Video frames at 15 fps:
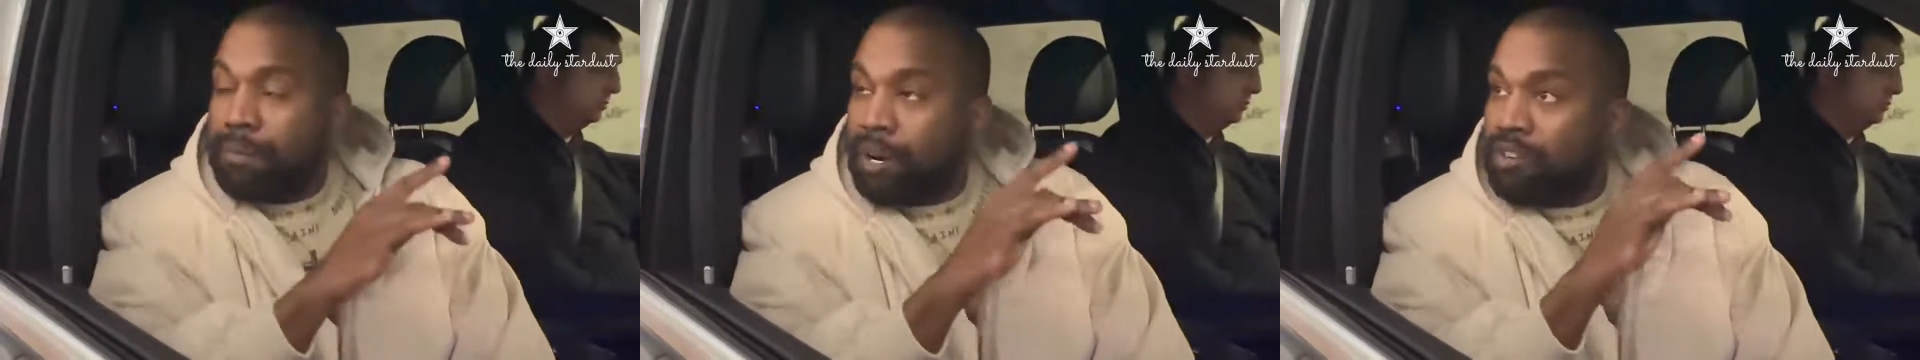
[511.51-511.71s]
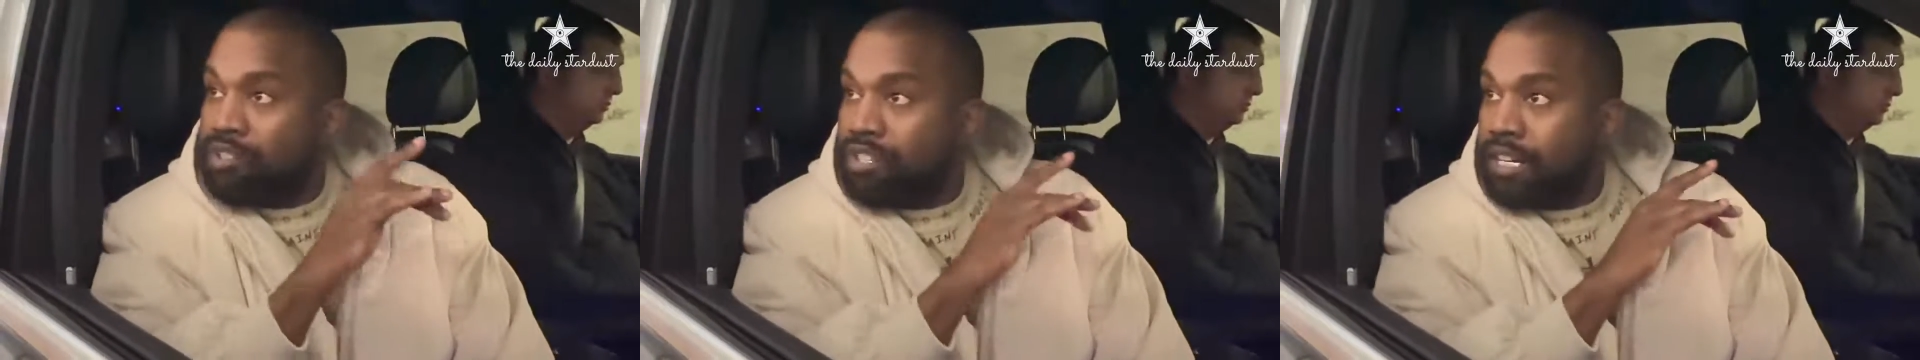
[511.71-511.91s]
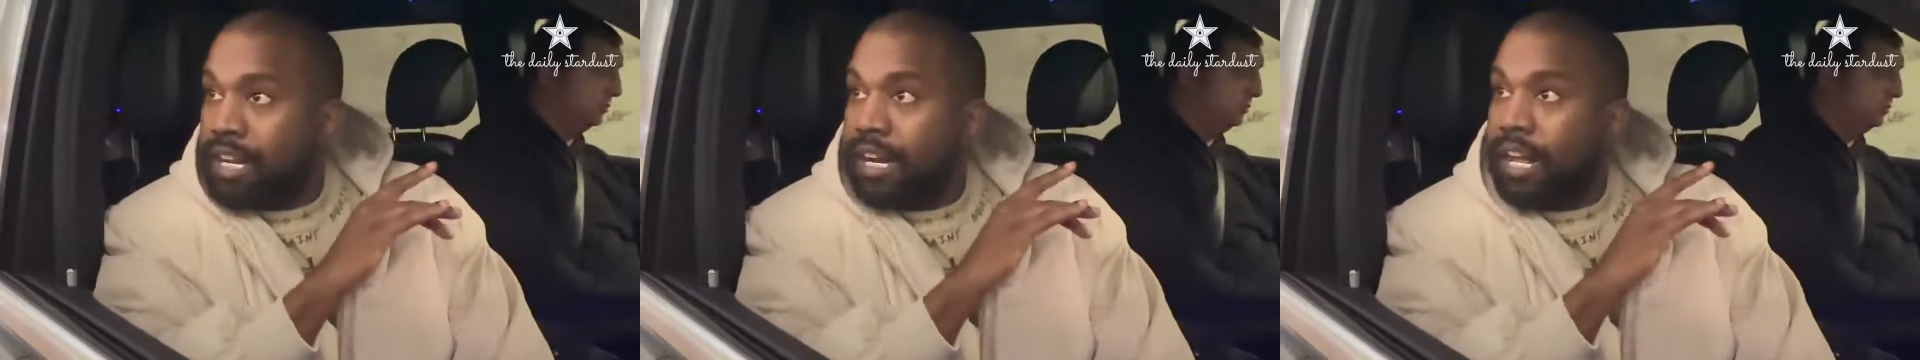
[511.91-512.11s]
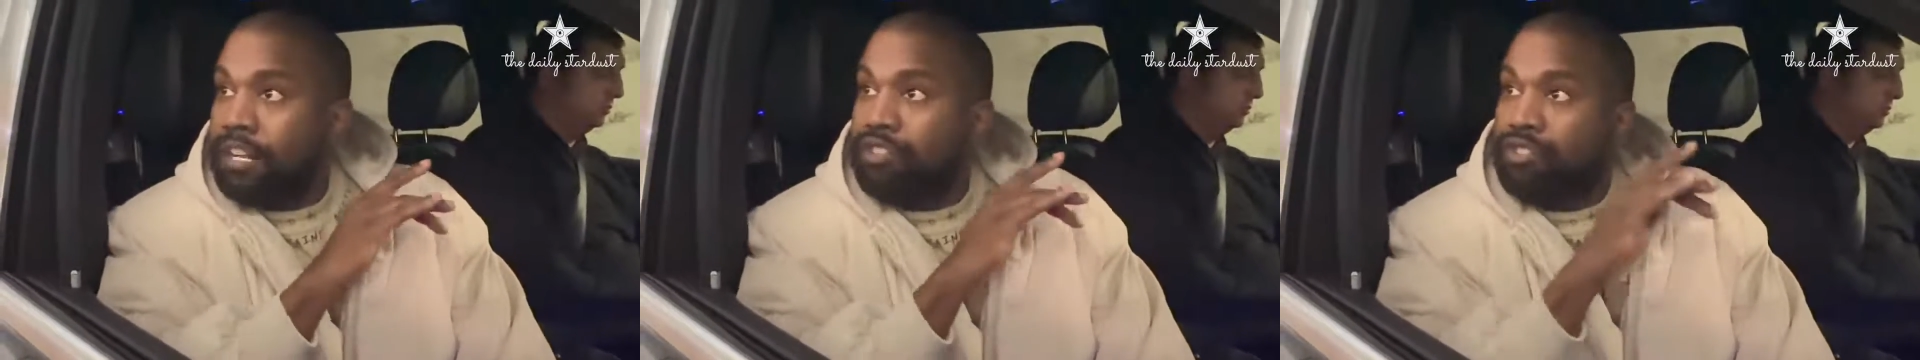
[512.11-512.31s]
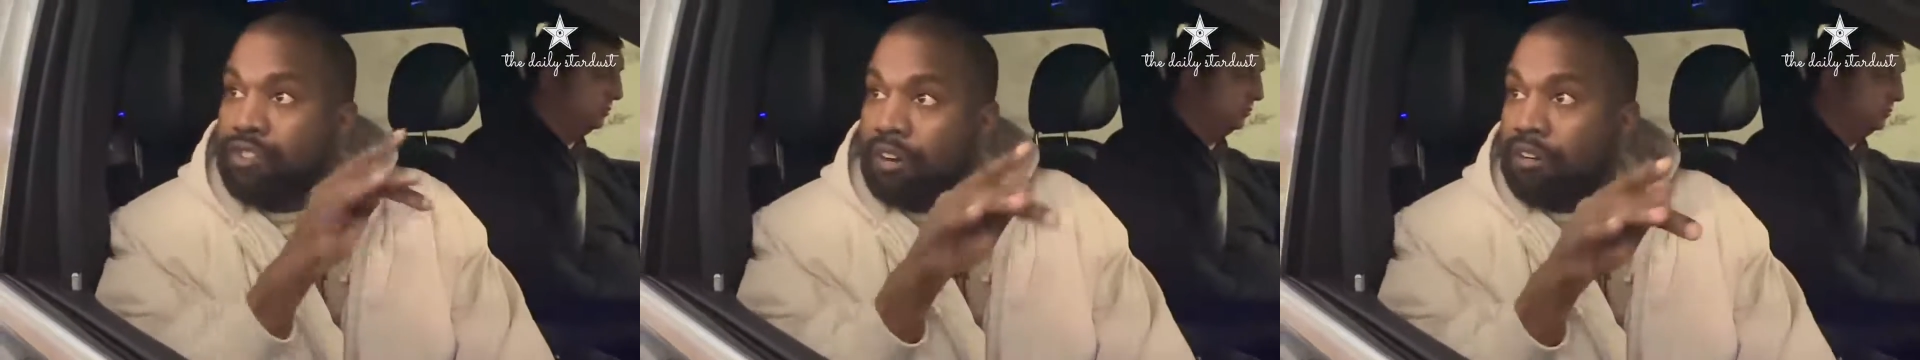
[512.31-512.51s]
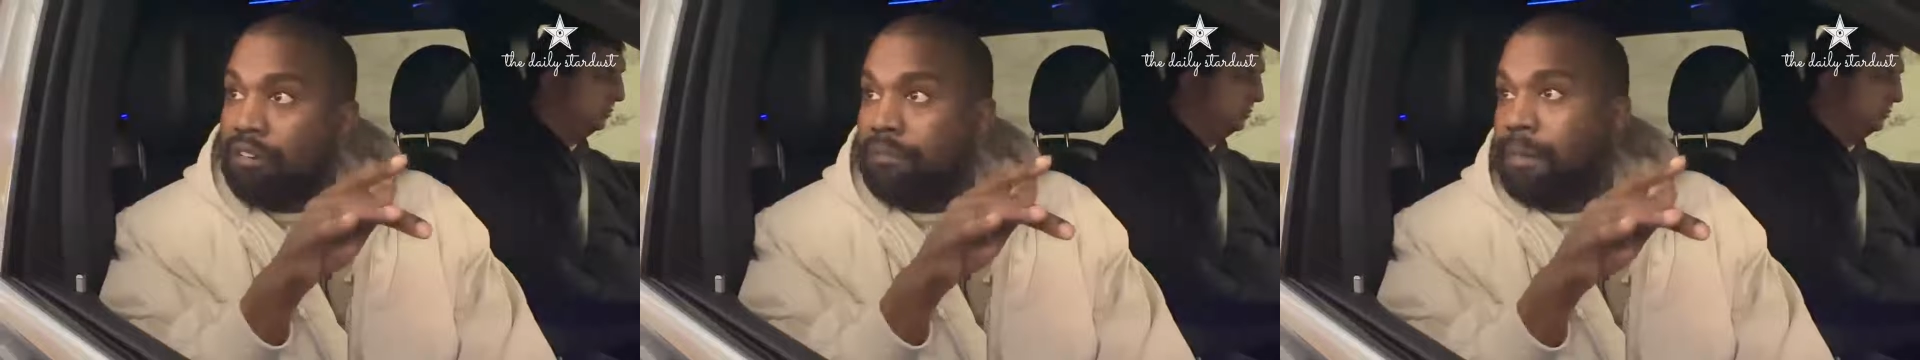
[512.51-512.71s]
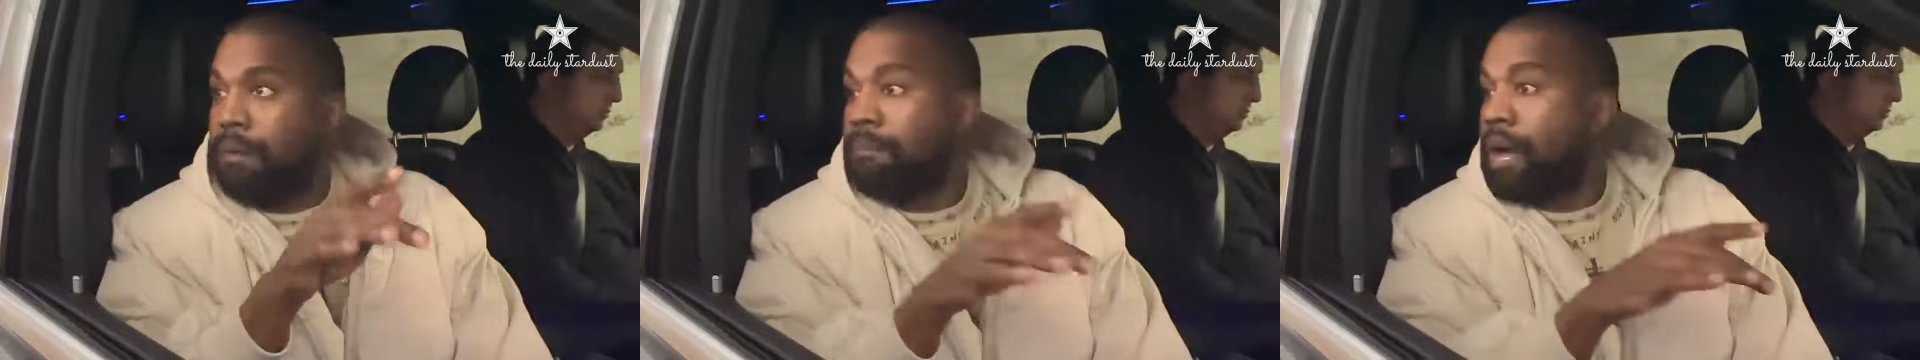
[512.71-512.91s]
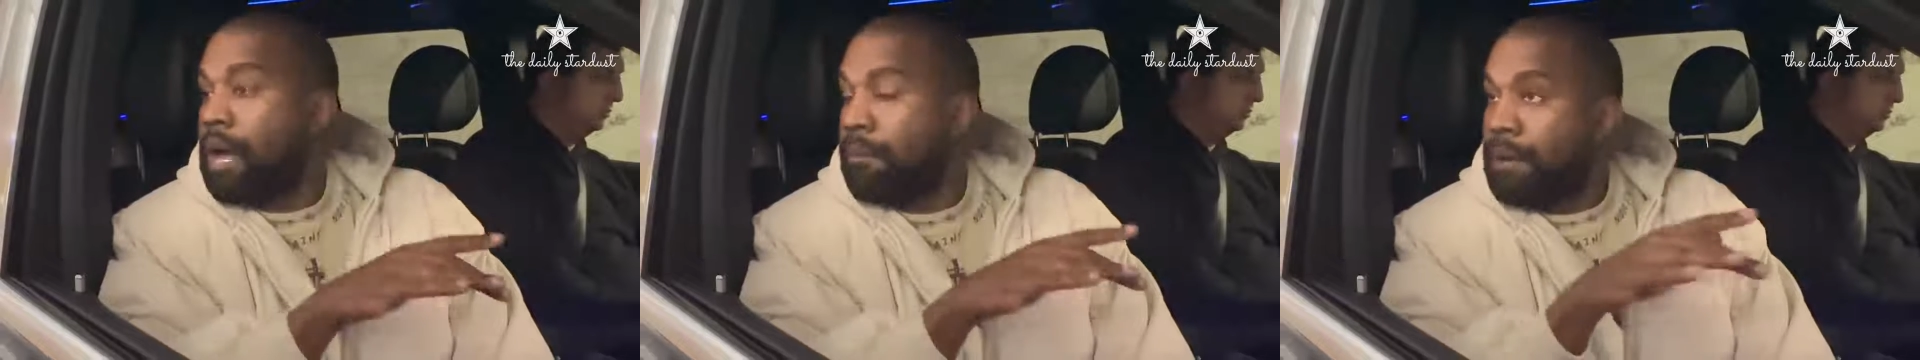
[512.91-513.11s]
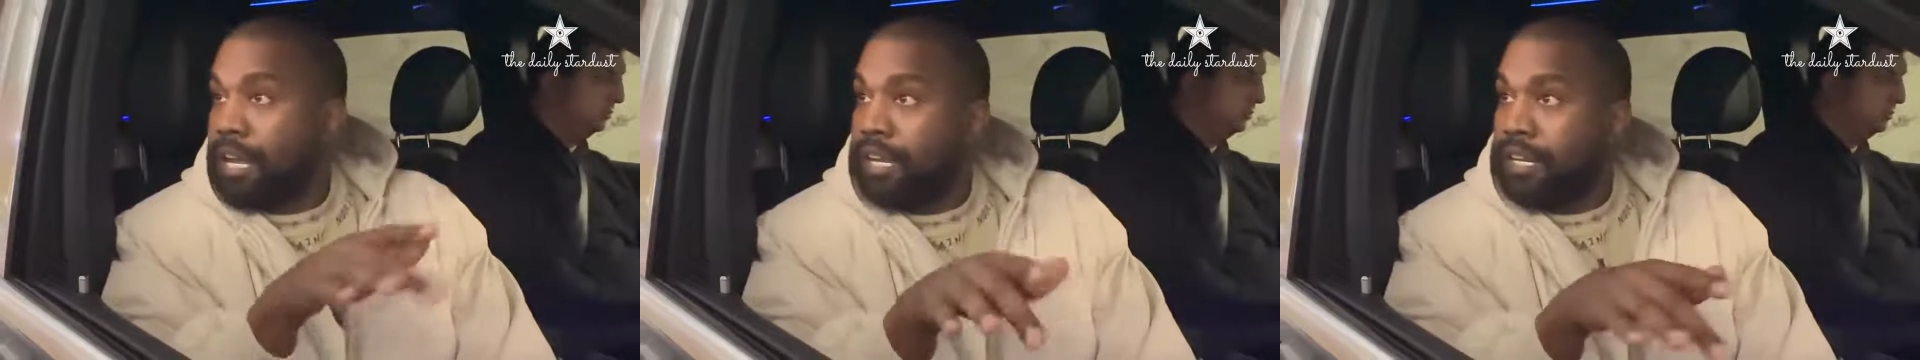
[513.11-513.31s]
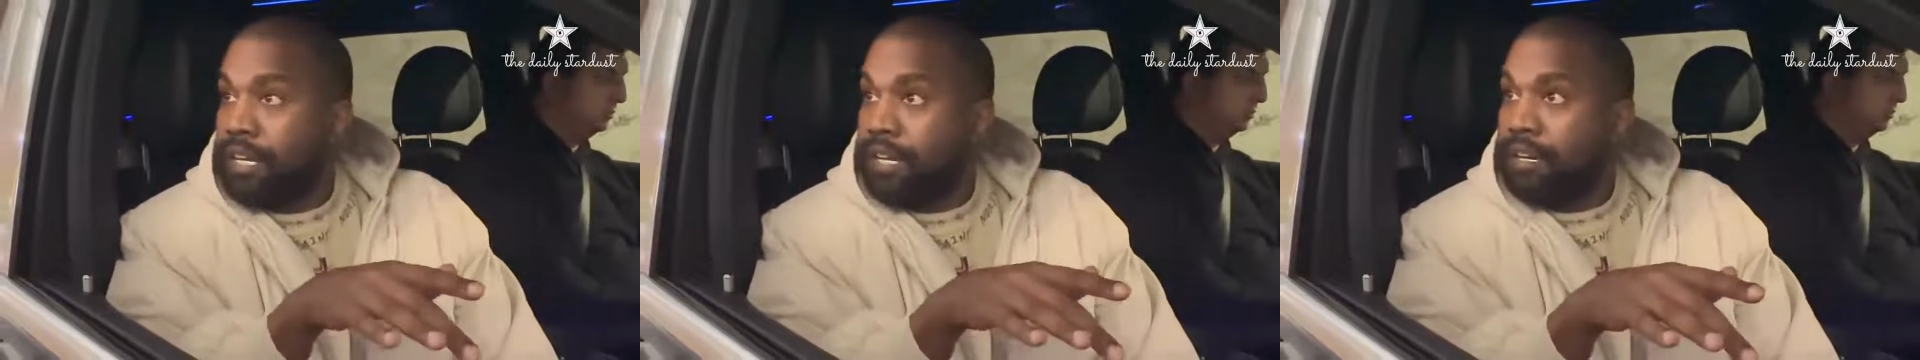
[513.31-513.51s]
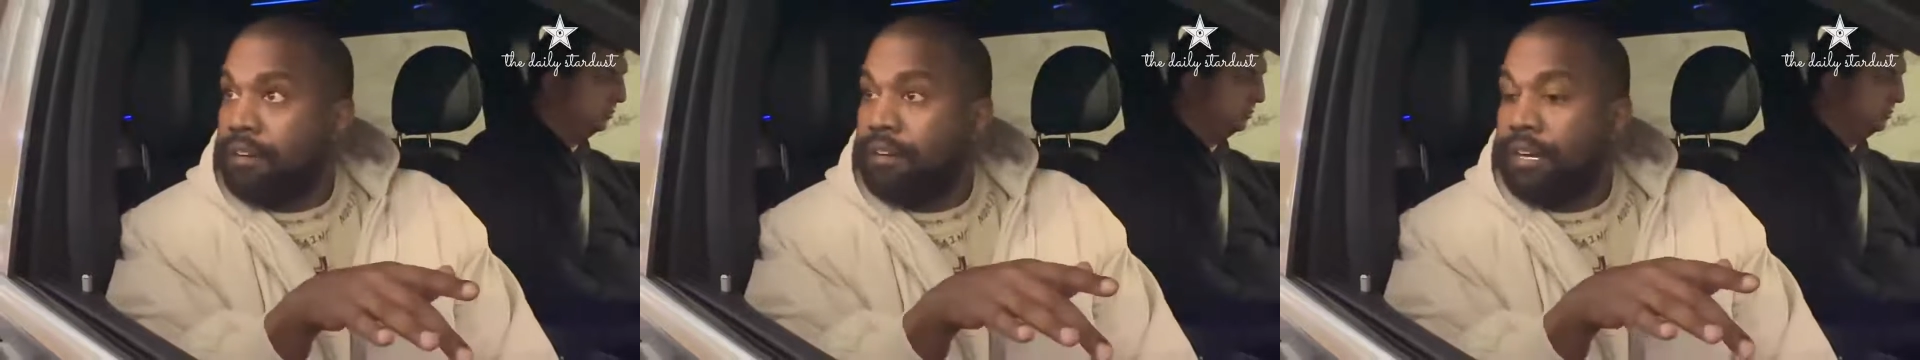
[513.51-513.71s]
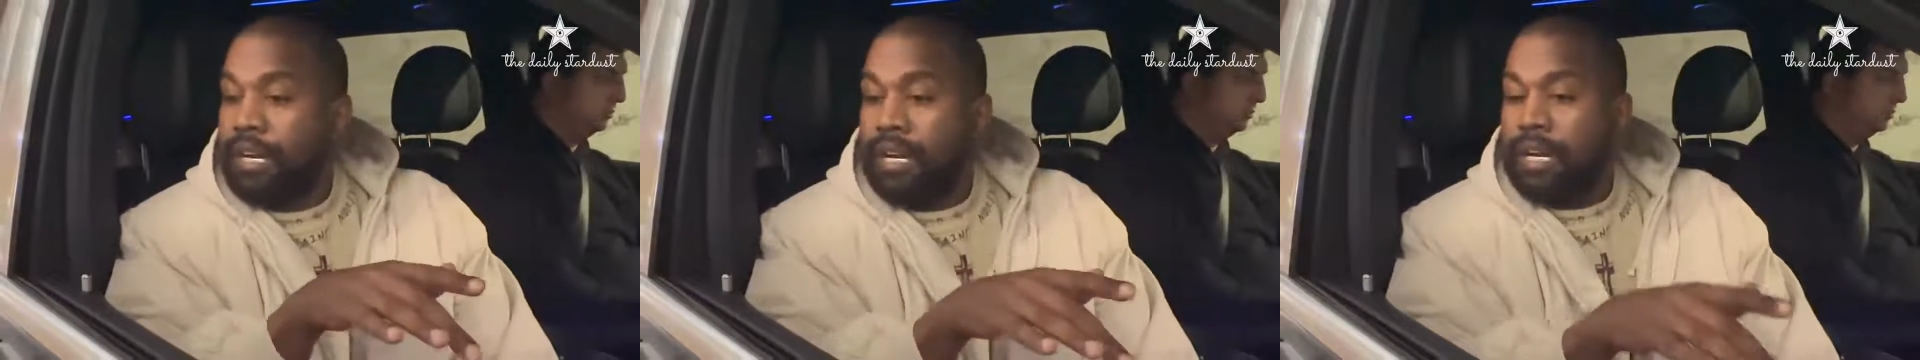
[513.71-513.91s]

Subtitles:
person that I serve. My mom ain't here.